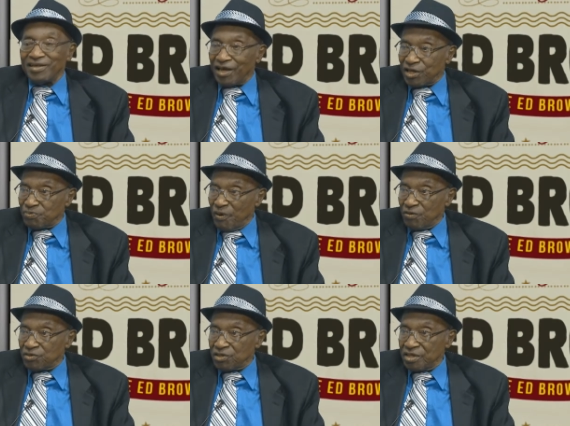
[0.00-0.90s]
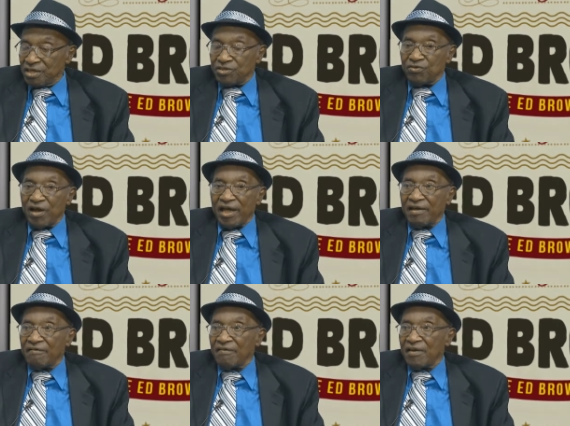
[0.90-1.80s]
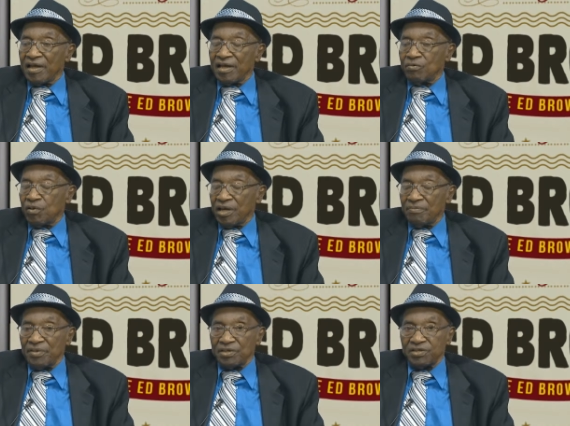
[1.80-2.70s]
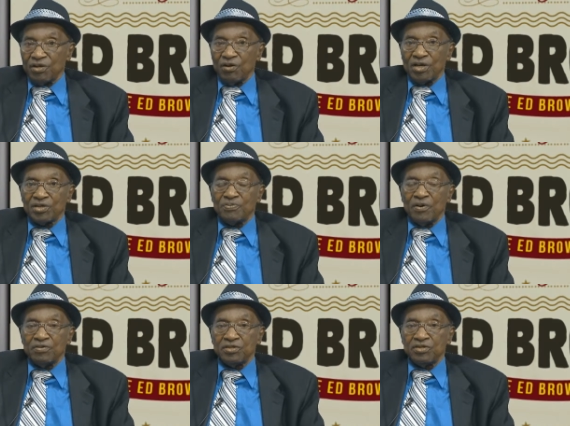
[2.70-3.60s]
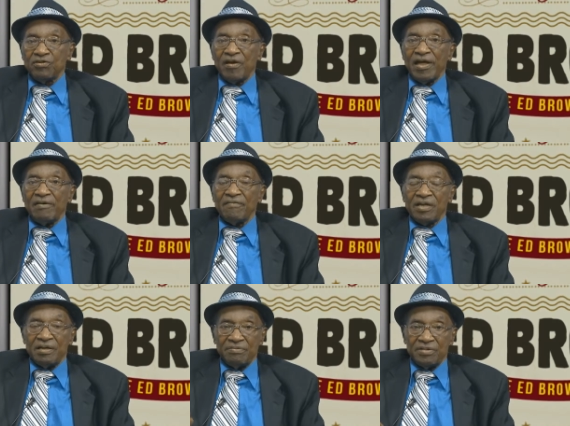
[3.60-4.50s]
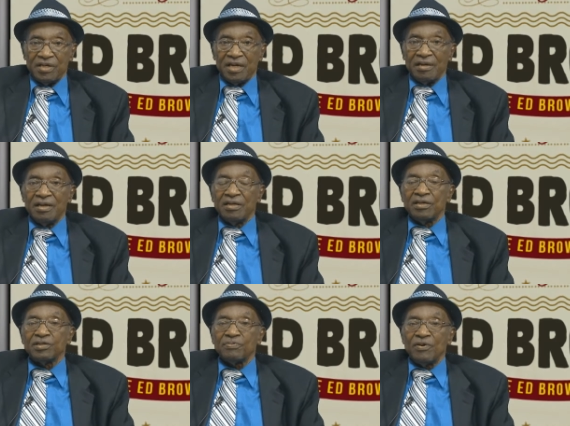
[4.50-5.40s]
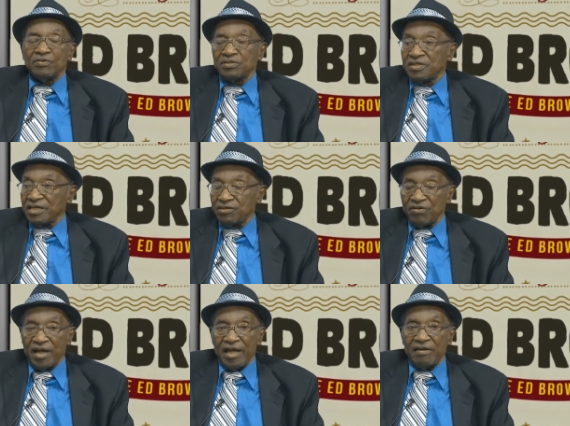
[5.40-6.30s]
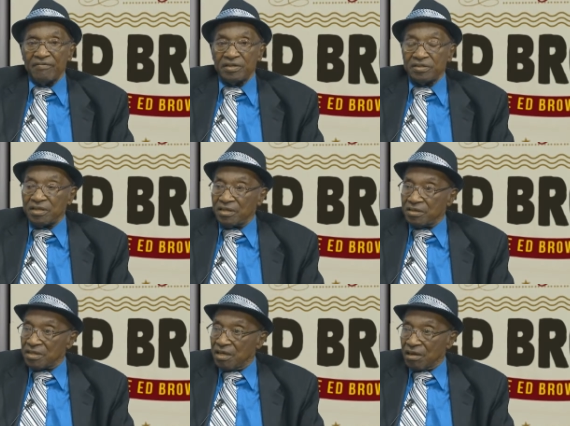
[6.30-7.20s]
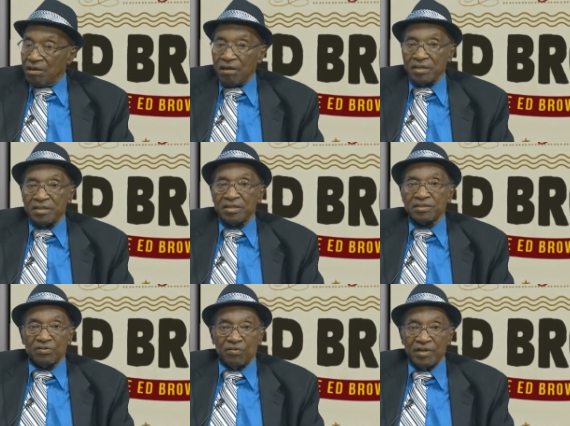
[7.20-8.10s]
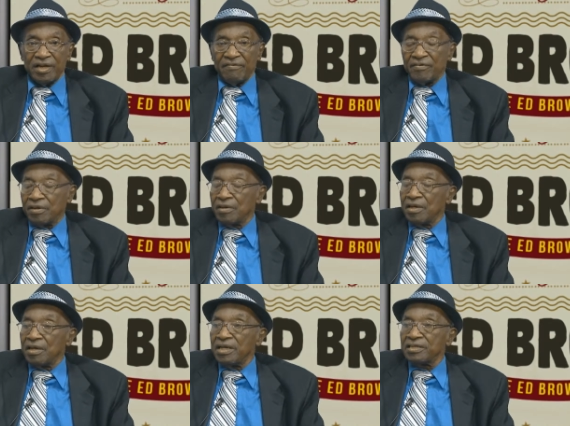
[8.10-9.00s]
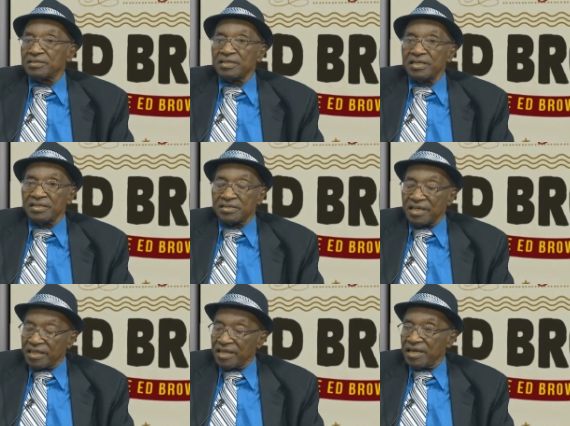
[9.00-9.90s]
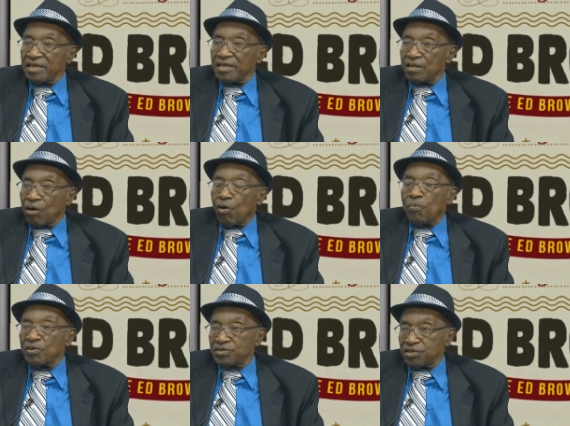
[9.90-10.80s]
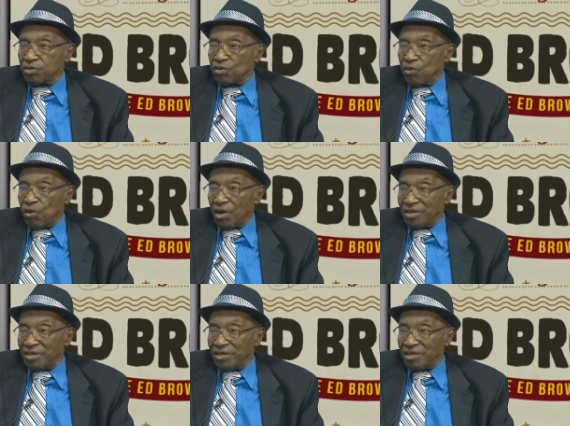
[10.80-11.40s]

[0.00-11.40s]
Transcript: the exposure that you have at Wedman's, the exposure you have at MG, the exposure that you have at these car deals or whatever, is the thing that opens the door.